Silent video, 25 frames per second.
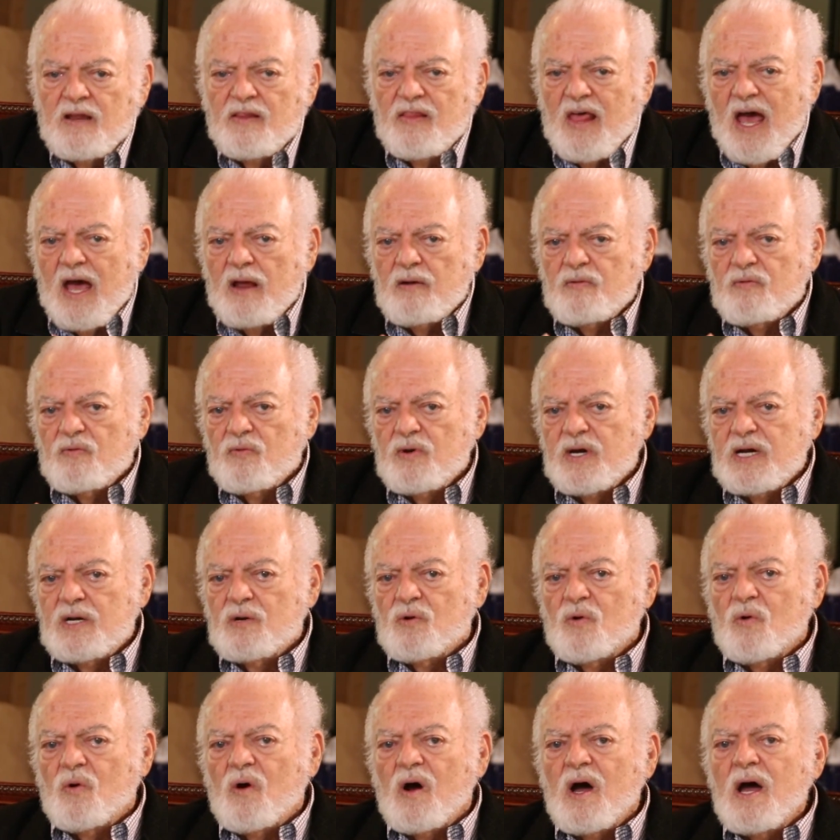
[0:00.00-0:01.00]
That
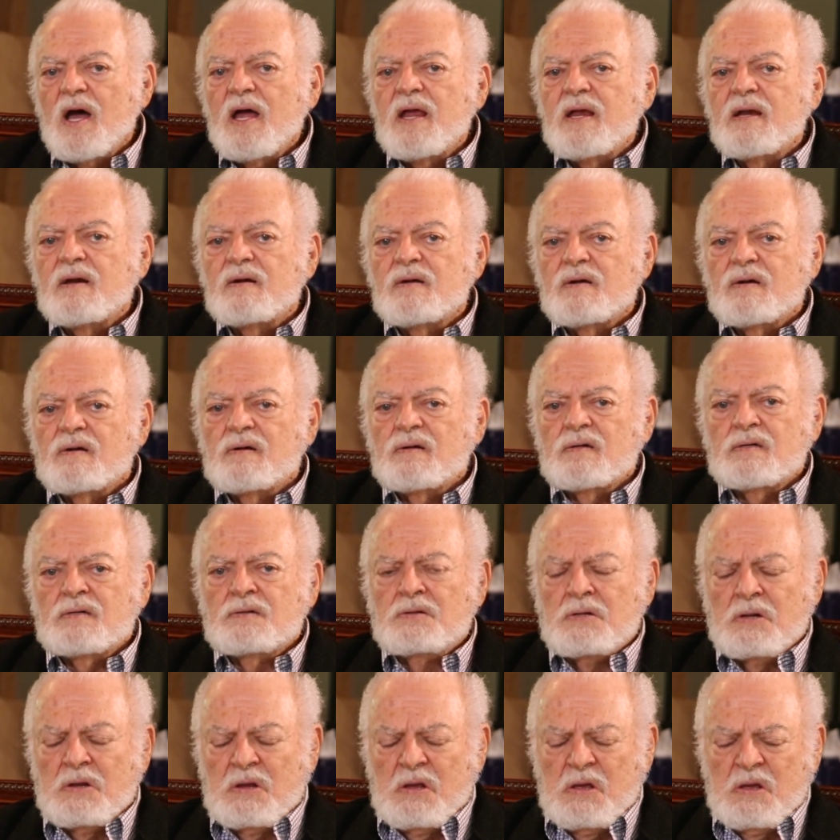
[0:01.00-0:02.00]
requires
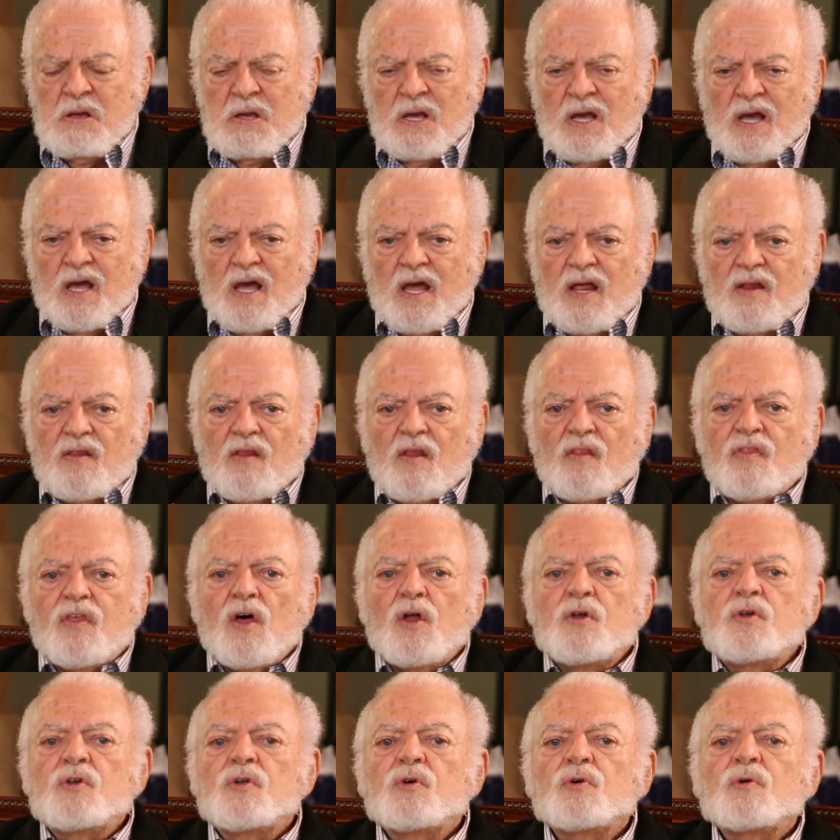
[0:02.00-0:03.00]

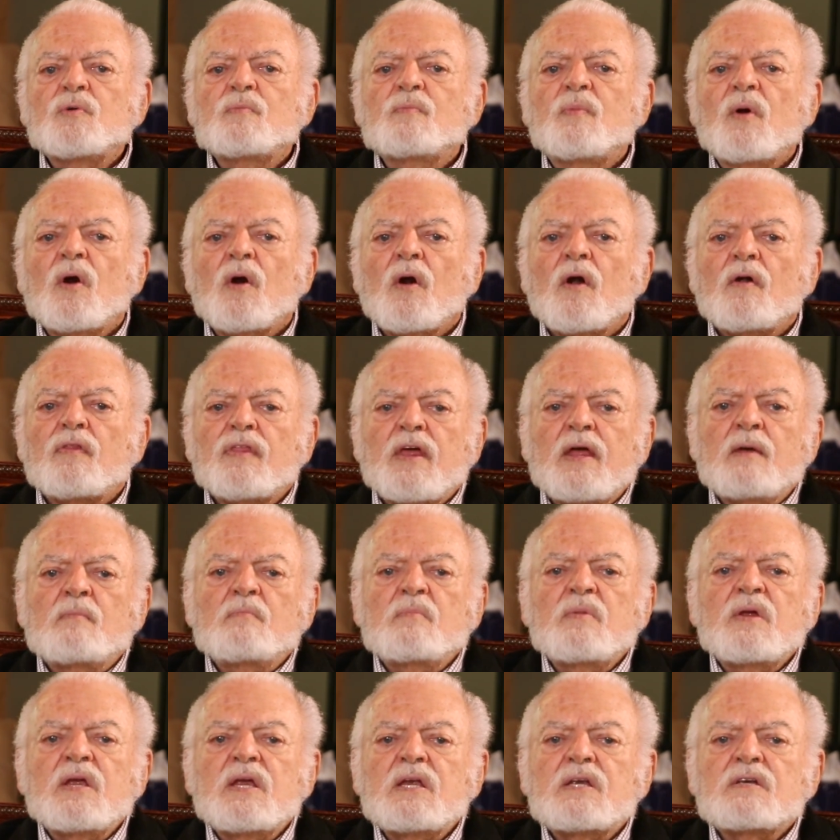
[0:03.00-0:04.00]
the new birth.
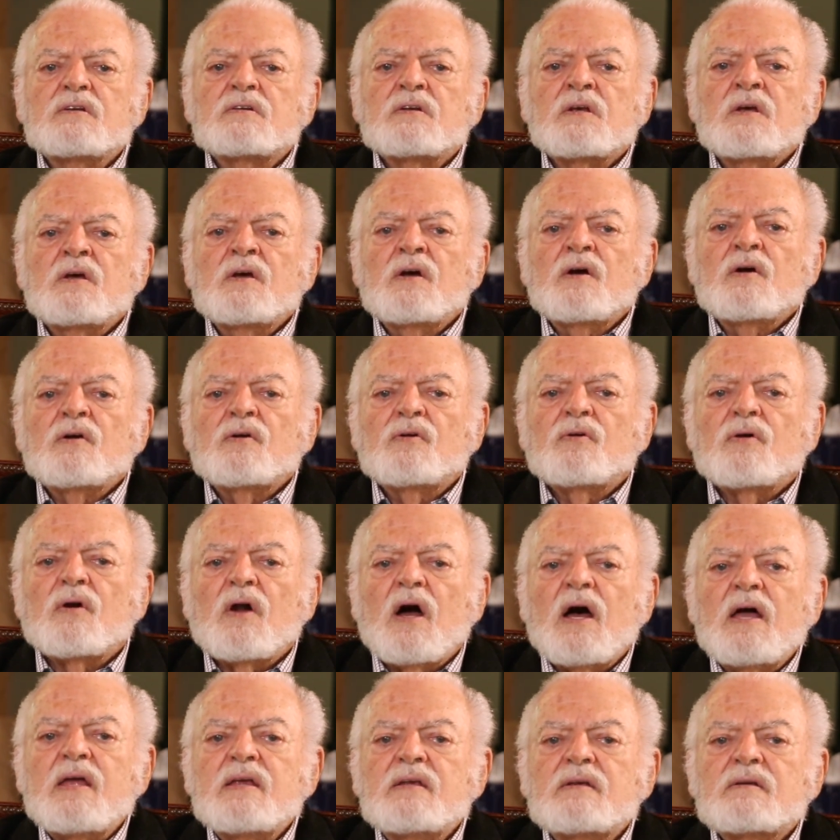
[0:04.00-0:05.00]
It means
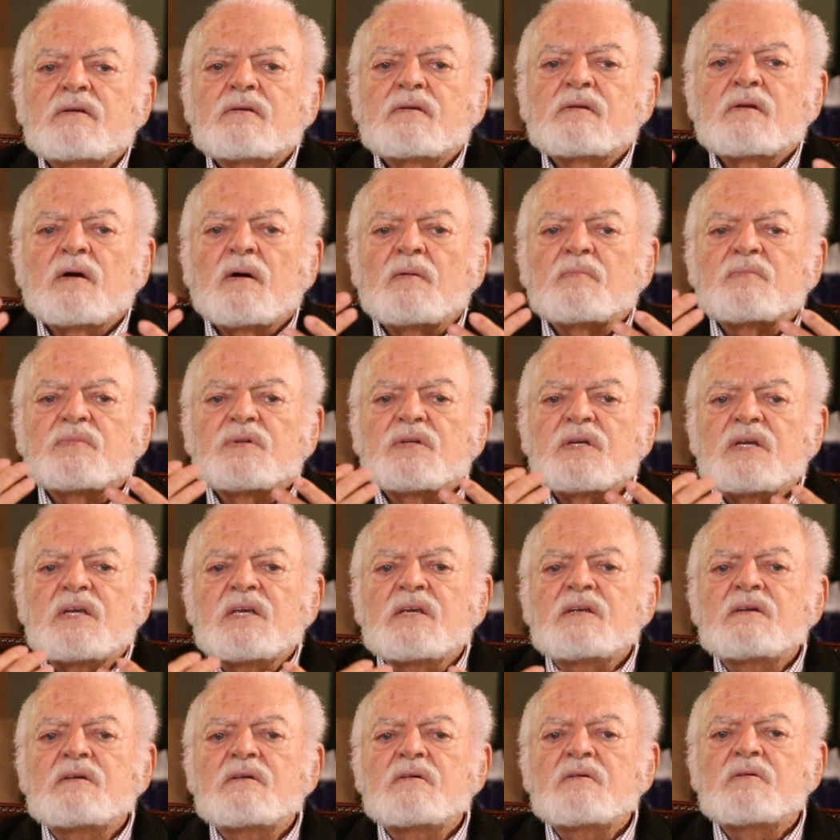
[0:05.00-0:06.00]
Christ comes
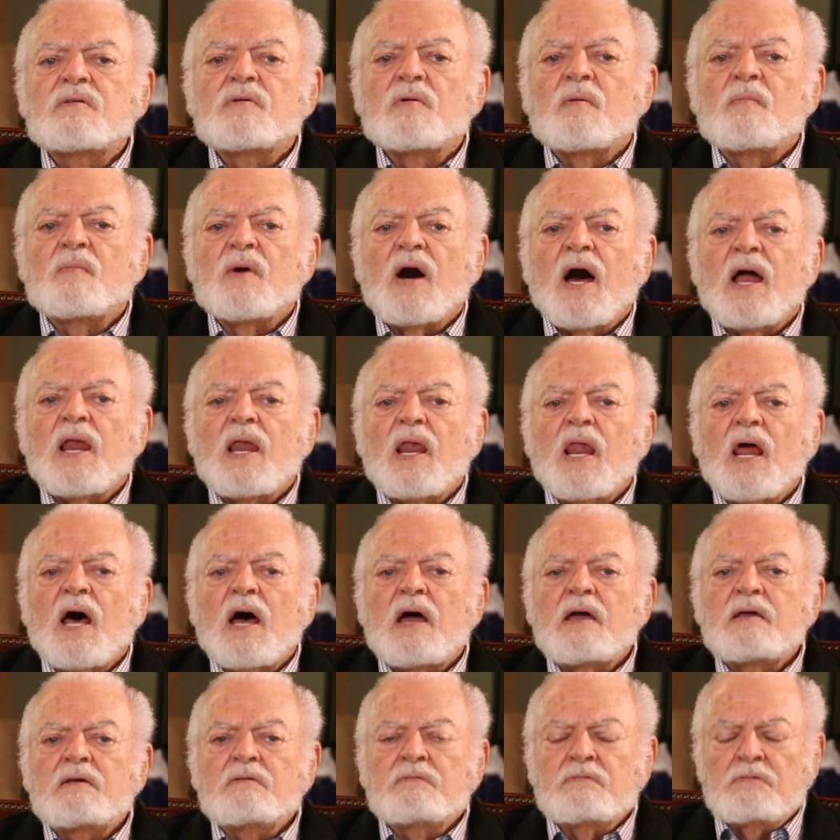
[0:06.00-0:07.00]
into my
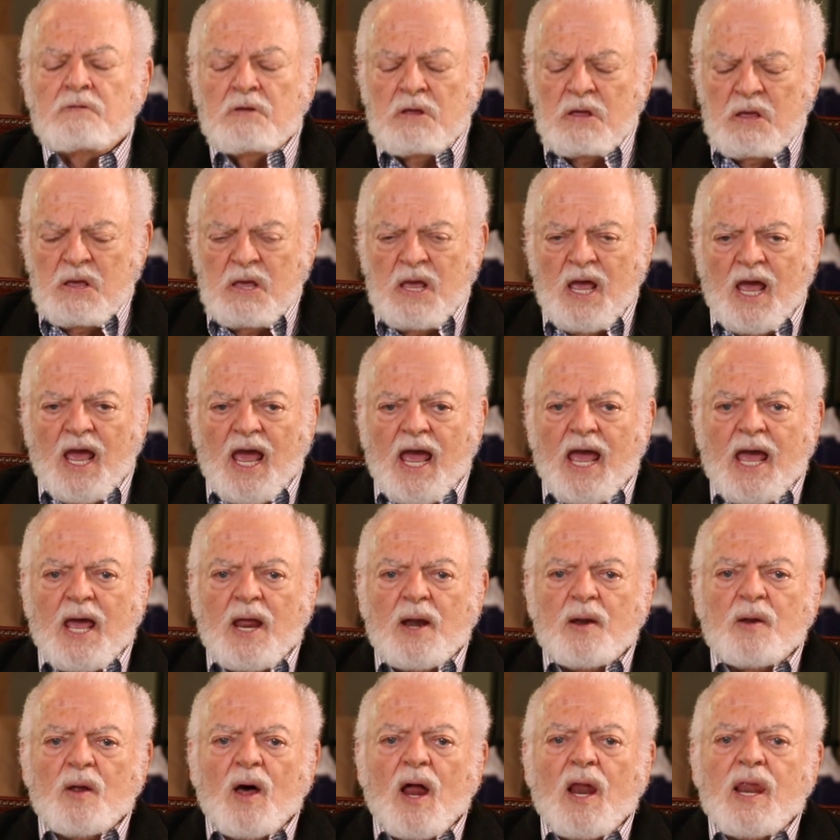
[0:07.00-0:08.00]
life
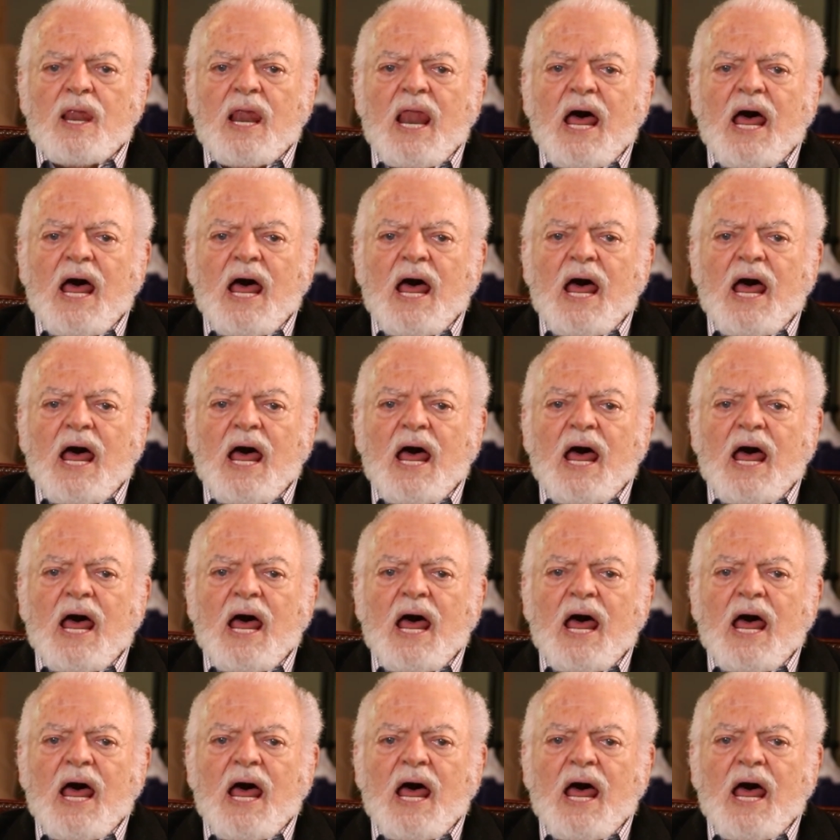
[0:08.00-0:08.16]
and